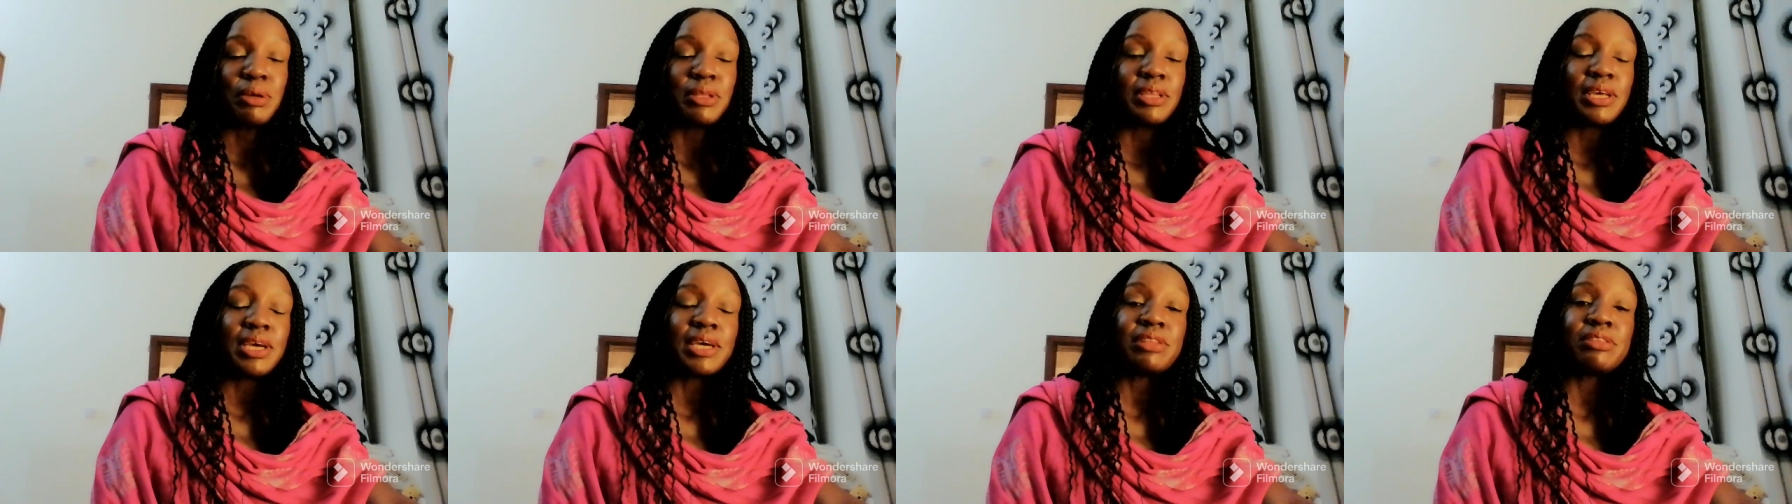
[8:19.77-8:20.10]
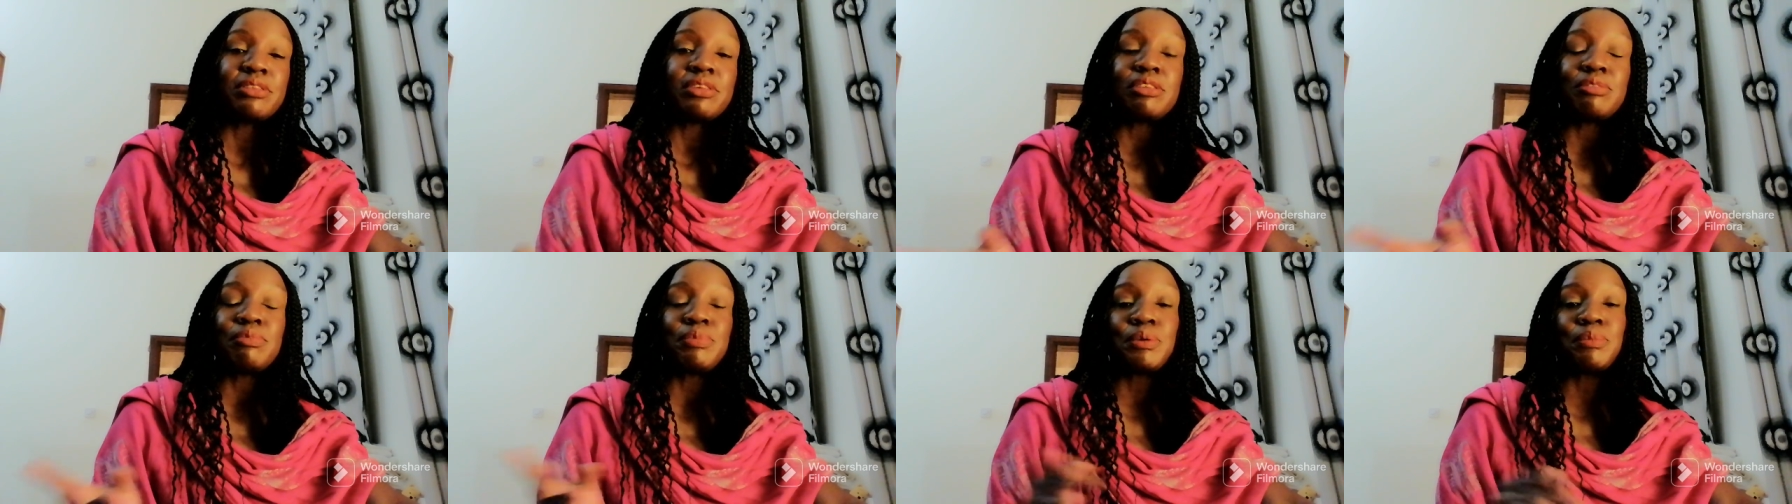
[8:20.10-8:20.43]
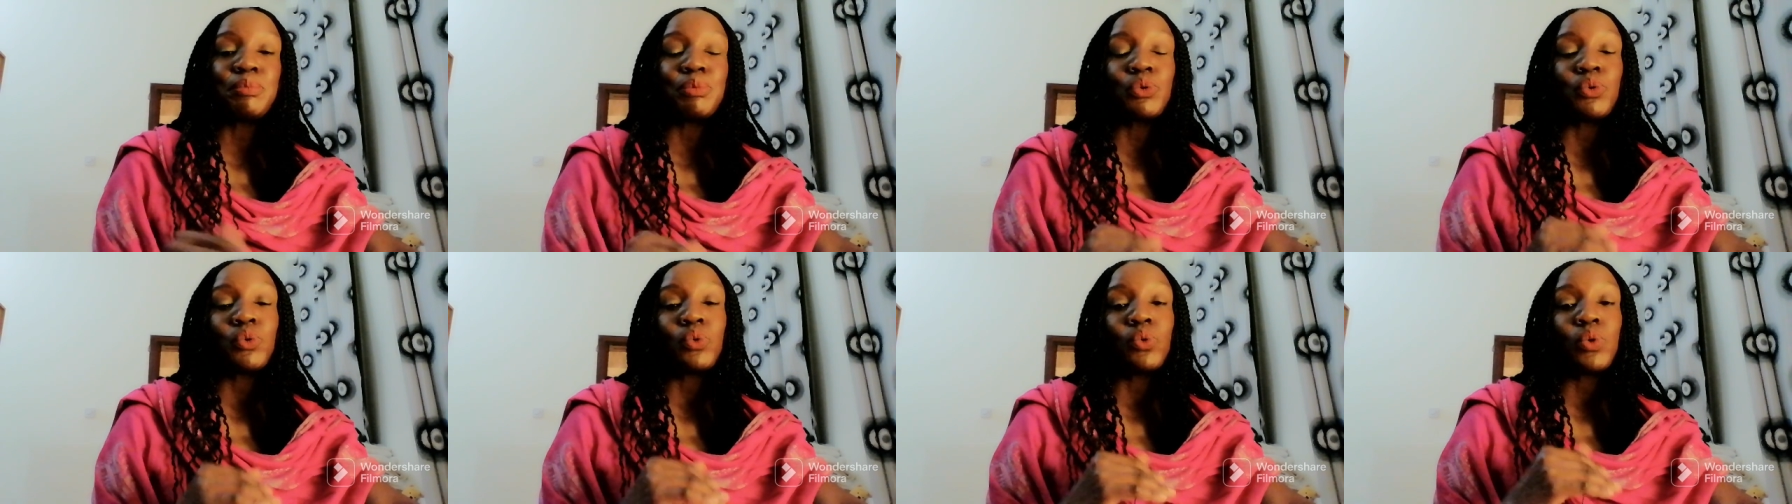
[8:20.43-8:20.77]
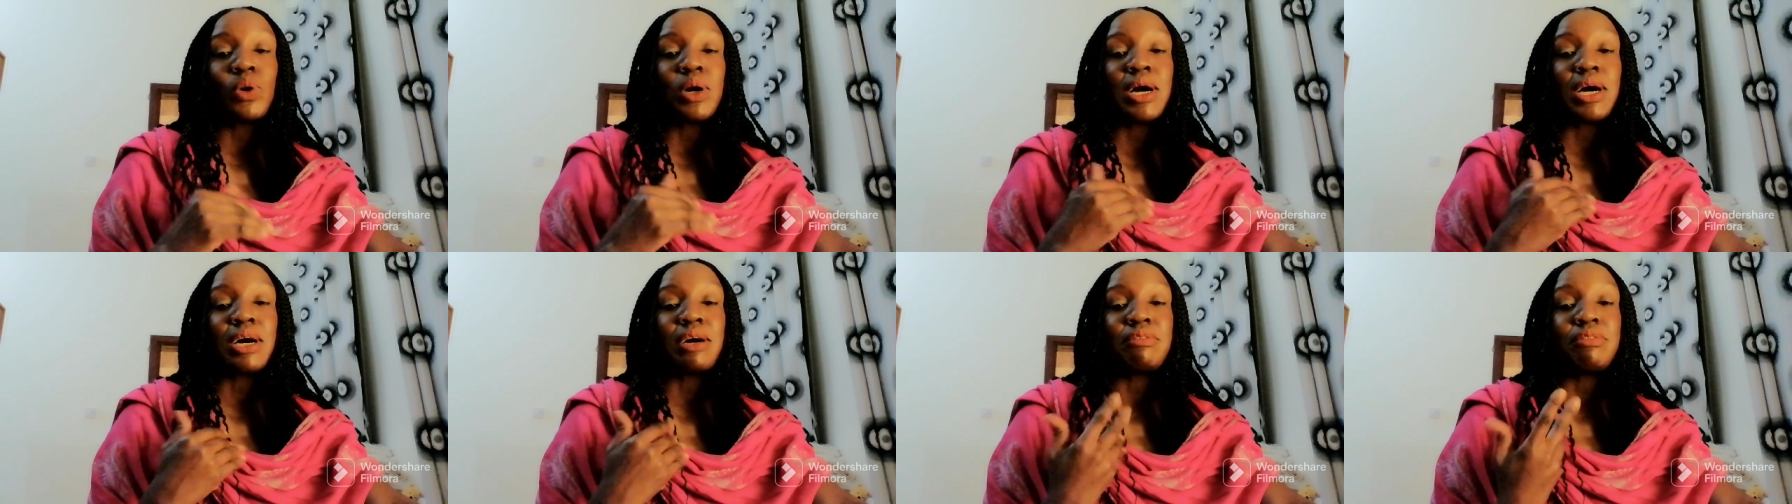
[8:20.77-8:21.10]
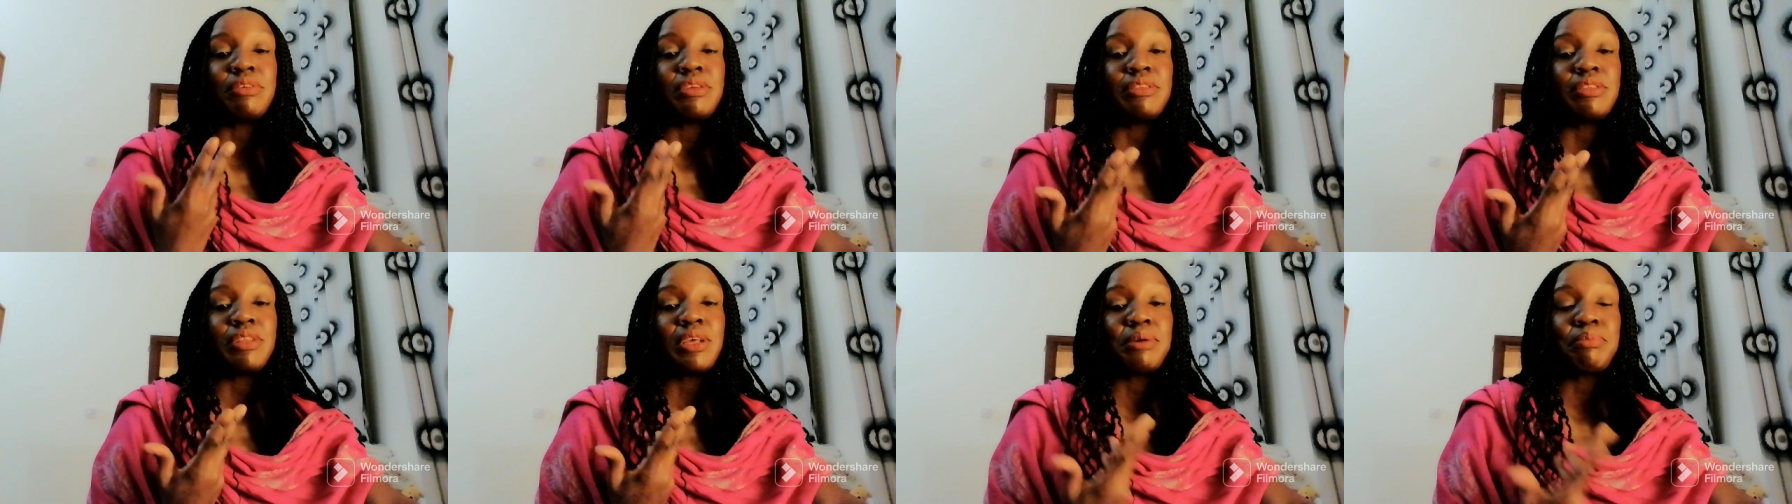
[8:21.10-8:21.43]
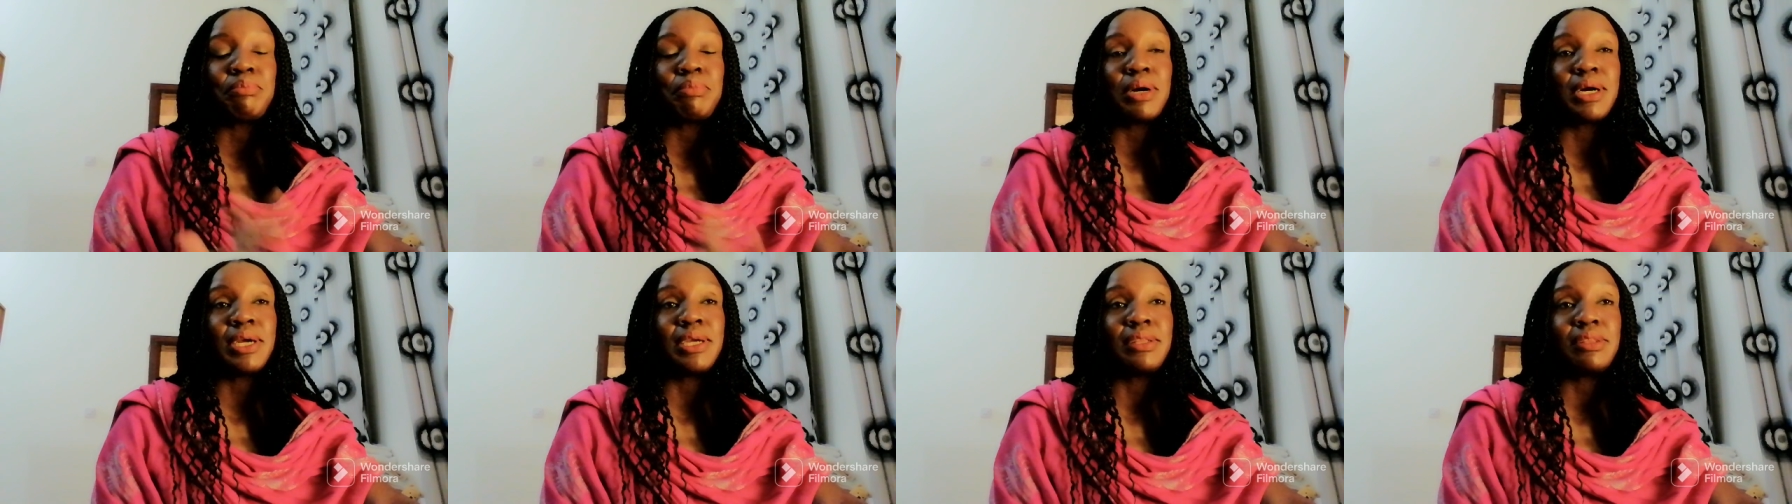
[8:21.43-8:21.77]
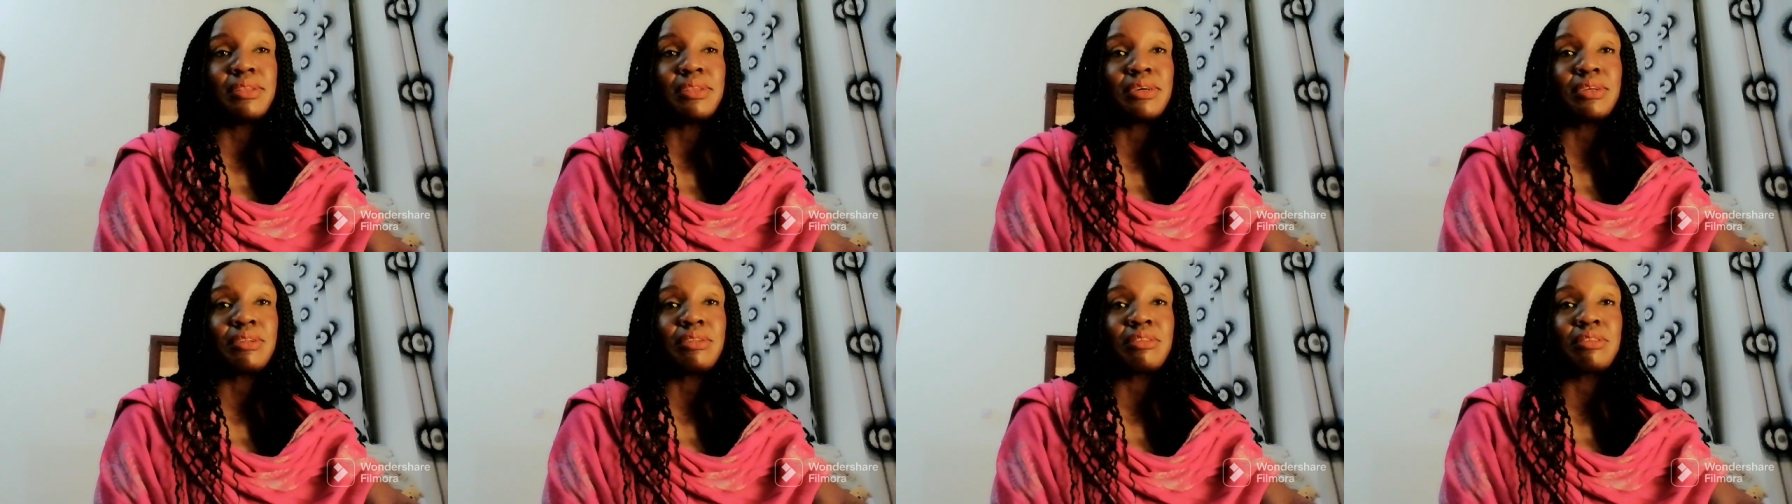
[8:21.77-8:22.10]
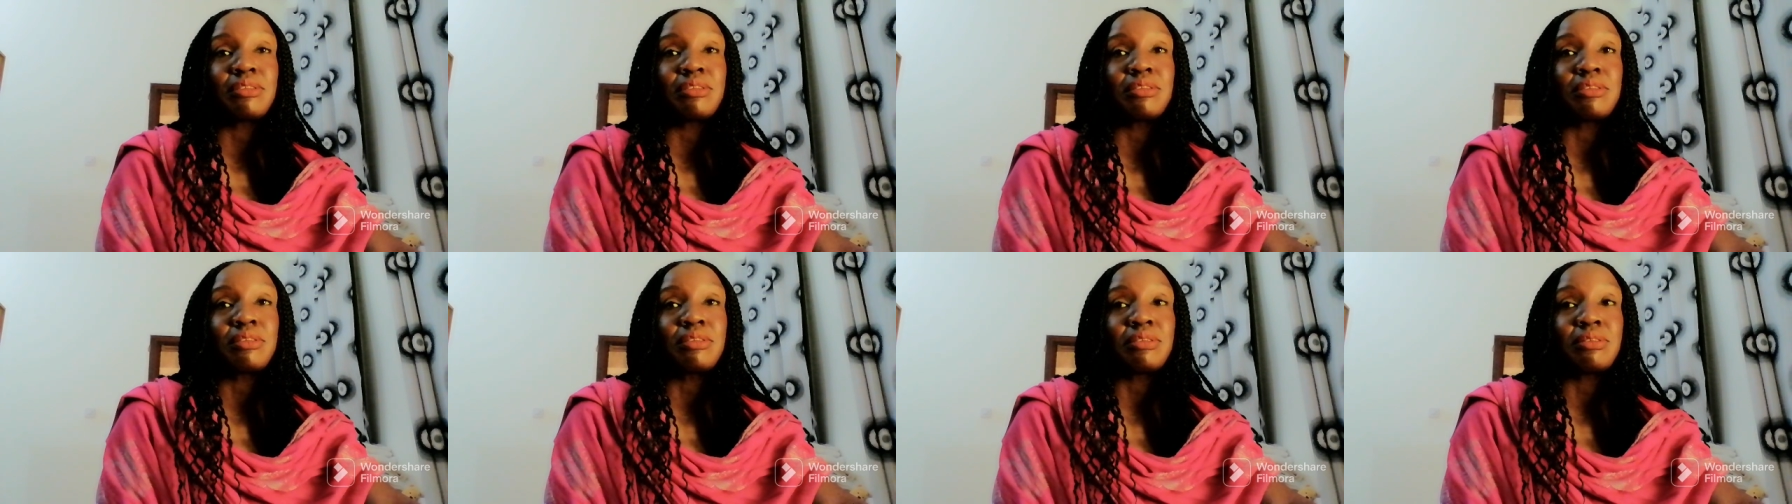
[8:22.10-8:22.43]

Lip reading: But there are these people who have in their mind that